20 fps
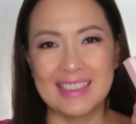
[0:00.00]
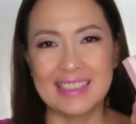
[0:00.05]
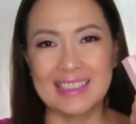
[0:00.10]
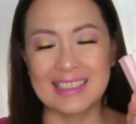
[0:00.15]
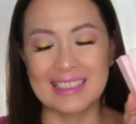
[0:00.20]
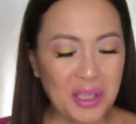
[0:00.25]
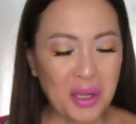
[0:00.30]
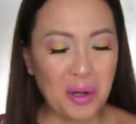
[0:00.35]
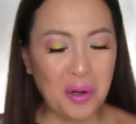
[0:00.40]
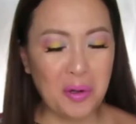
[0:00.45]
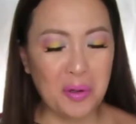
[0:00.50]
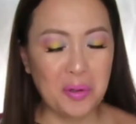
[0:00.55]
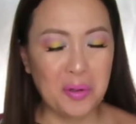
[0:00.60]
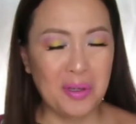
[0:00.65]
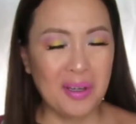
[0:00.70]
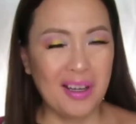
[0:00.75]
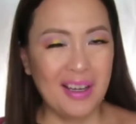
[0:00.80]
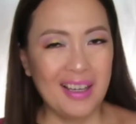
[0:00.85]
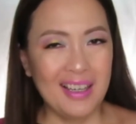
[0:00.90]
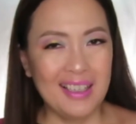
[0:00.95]
So,
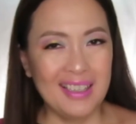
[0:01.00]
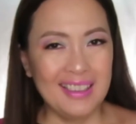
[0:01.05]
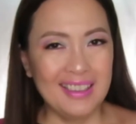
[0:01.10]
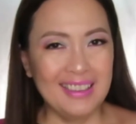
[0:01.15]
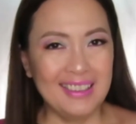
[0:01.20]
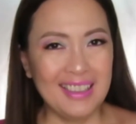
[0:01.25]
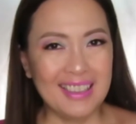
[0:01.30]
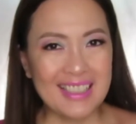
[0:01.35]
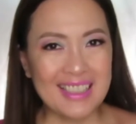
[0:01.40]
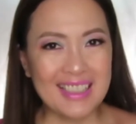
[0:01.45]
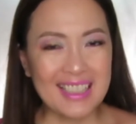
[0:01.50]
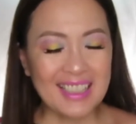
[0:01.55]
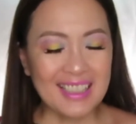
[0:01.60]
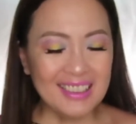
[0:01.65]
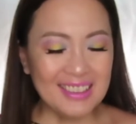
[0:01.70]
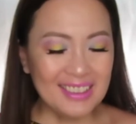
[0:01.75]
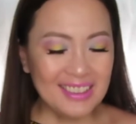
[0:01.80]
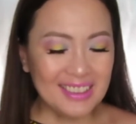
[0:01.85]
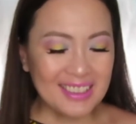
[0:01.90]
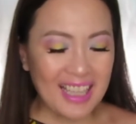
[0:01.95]
let's take a
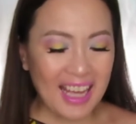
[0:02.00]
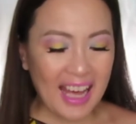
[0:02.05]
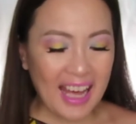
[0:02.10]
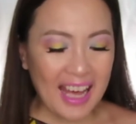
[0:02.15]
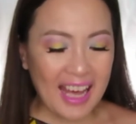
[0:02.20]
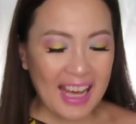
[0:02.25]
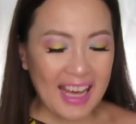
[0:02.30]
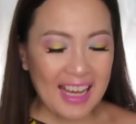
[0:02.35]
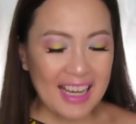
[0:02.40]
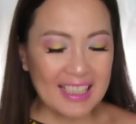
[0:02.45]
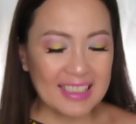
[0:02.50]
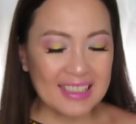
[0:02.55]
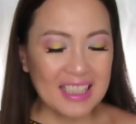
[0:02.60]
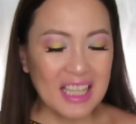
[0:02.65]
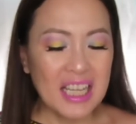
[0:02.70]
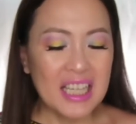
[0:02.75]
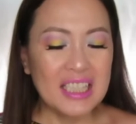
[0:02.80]
look at